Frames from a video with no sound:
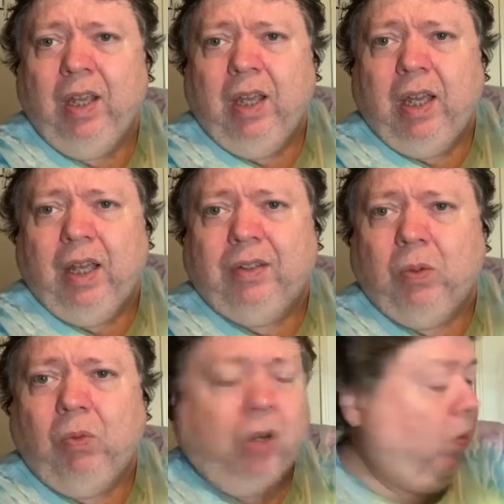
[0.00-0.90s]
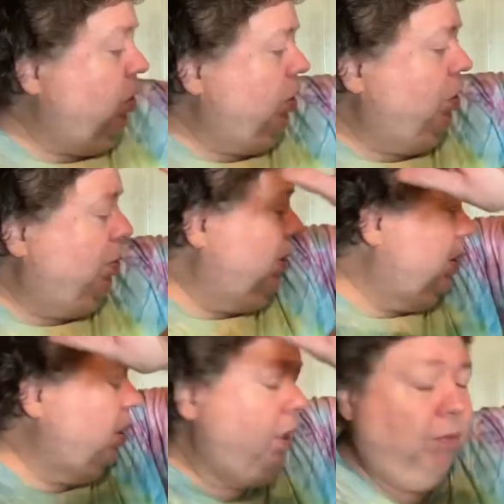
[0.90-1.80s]
And I said, well, I'll use my
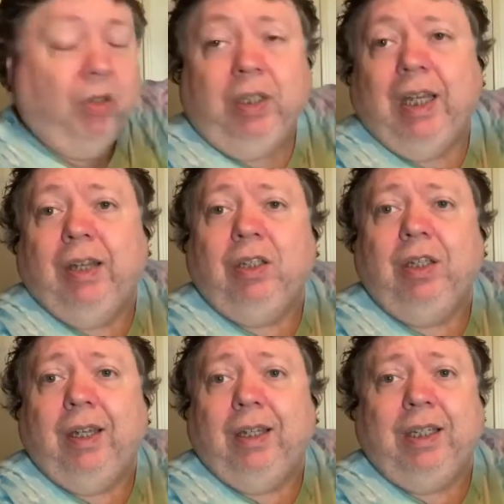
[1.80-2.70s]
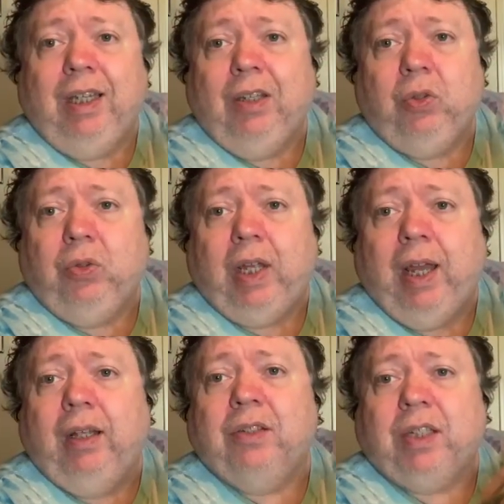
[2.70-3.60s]
sleeve. Well, yeah, I can't do that
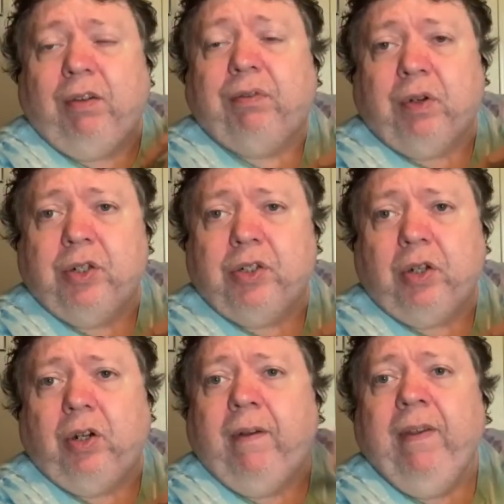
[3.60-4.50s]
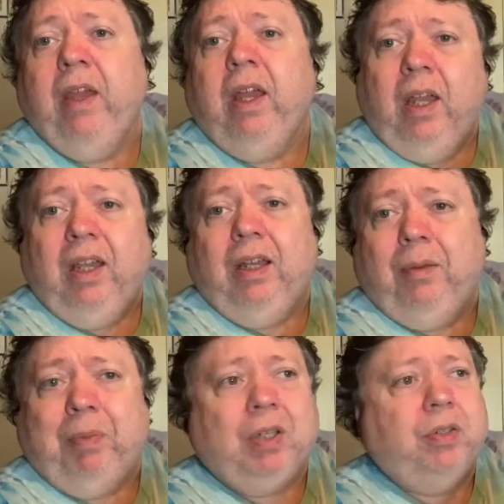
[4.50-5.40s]
unless I have a fresh shirt,
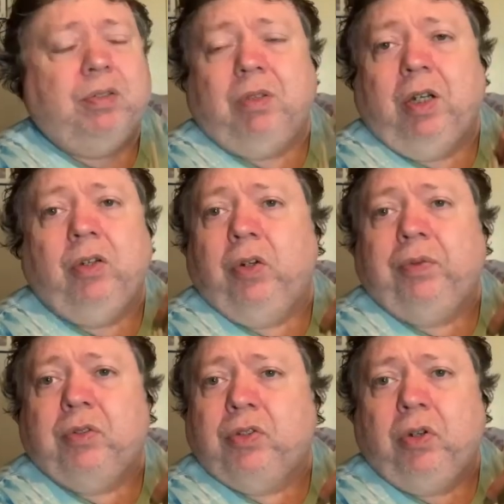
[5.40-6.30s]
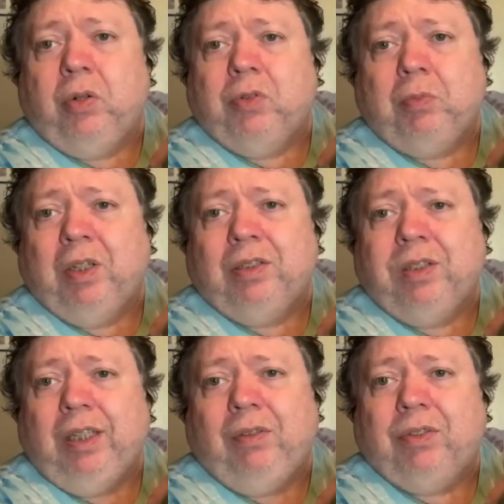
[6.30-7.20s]
because I don't know if there's germs on my
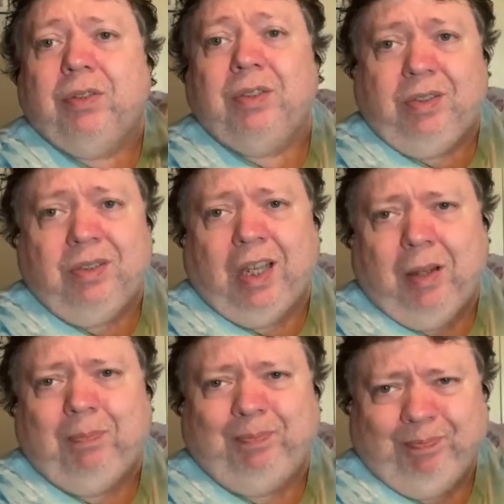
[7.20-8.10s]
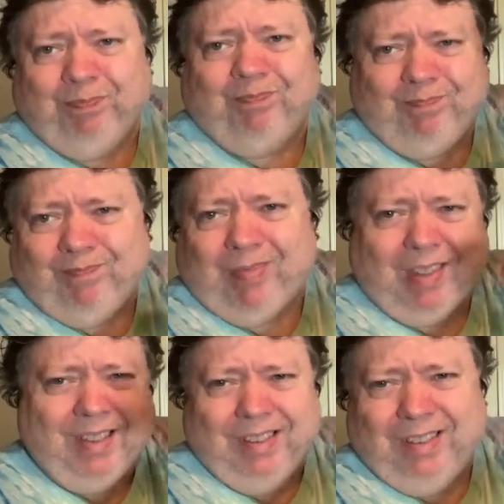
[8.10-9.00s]
sleeve. So this is how
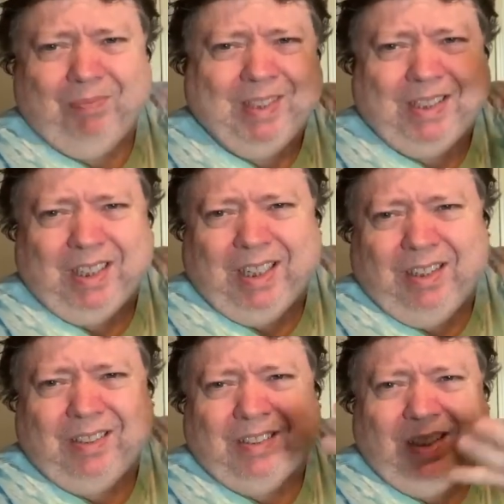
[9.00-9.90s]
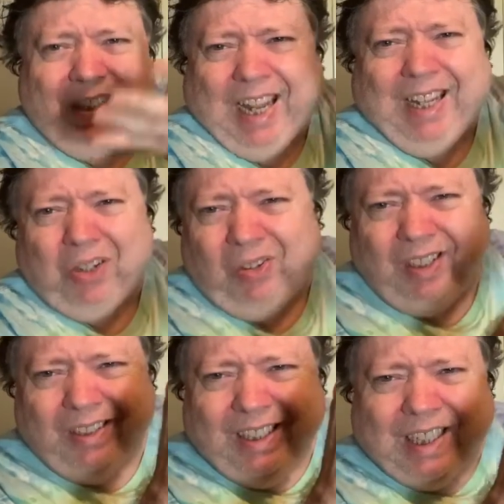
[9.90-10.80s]
meticulously anal
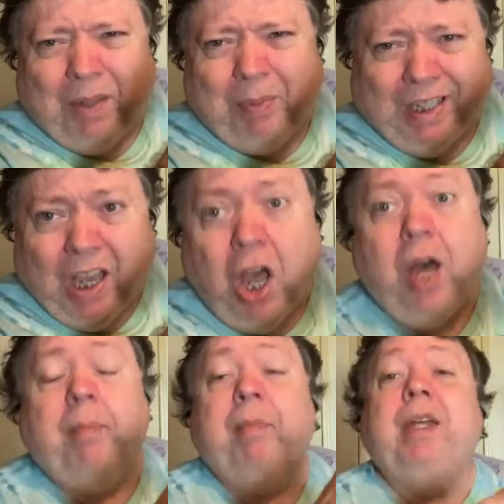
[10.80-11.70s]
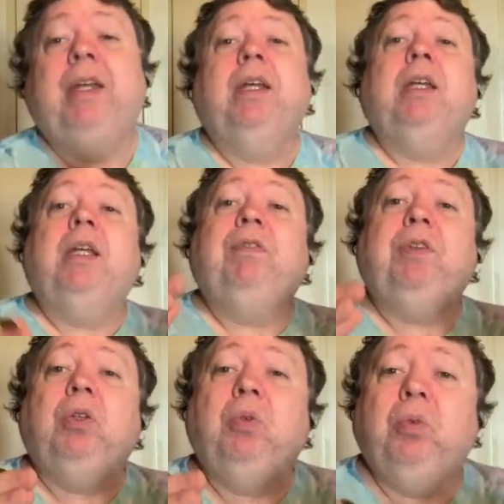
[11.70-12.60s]
it can become if
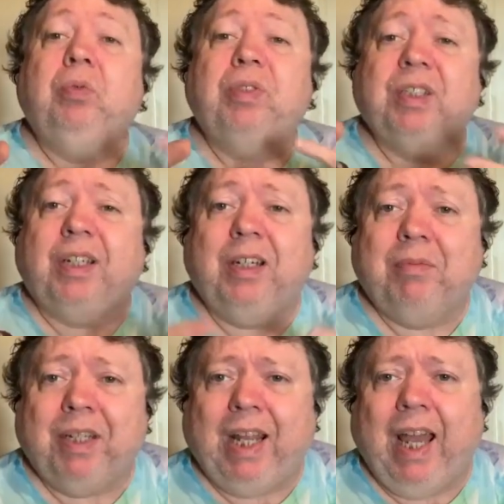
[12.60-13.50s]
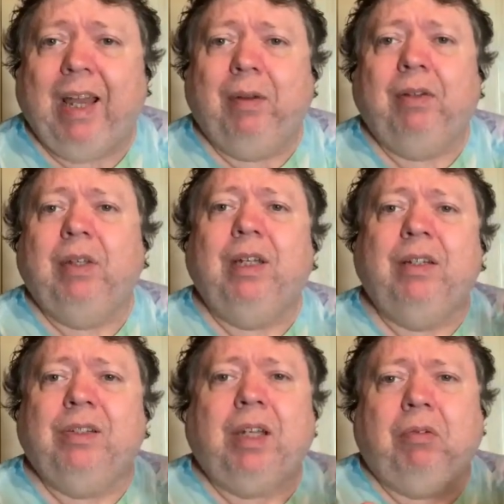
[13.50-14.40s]
you succumb to that. And
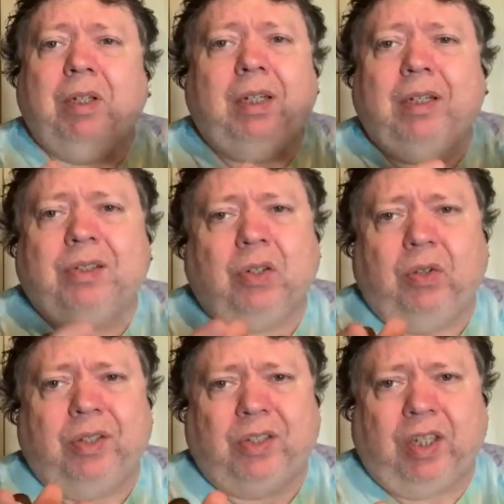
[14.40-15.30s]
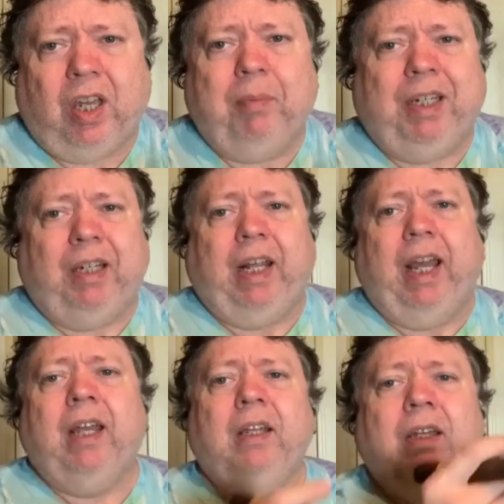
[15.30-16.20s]
it's not really necessarily succumbing to
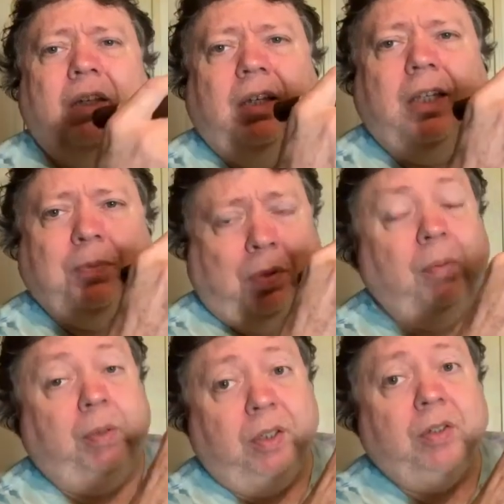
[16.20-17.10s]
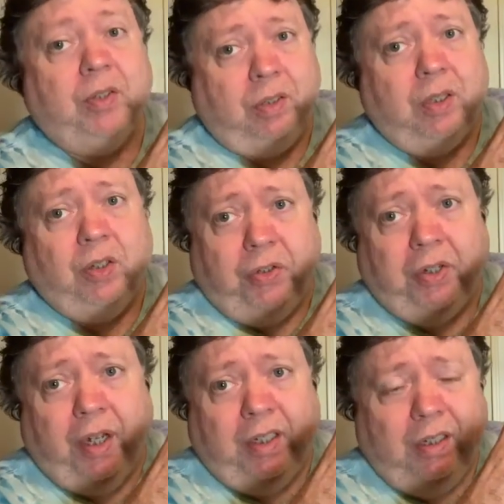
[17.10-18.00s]
that. It's probably just a good
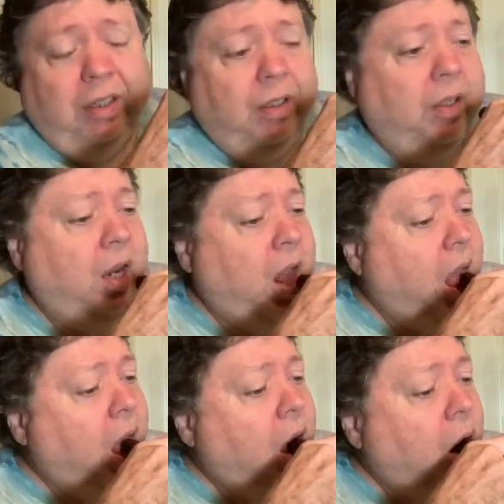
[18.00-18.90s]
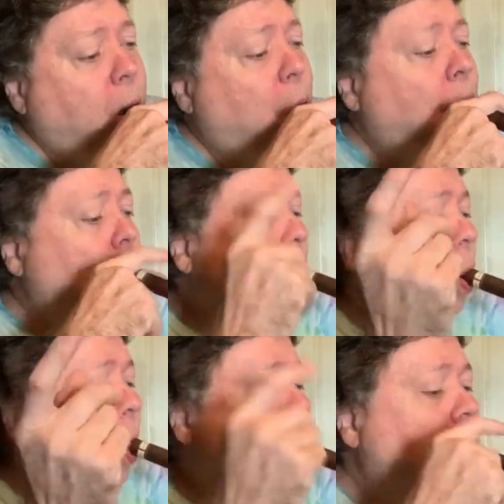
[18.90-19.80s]
idea.
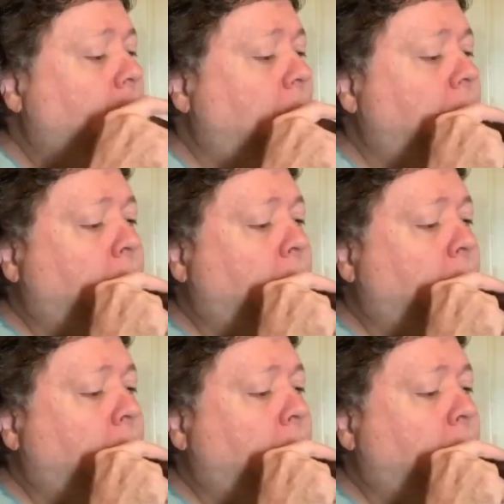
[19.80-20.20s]
Anyway,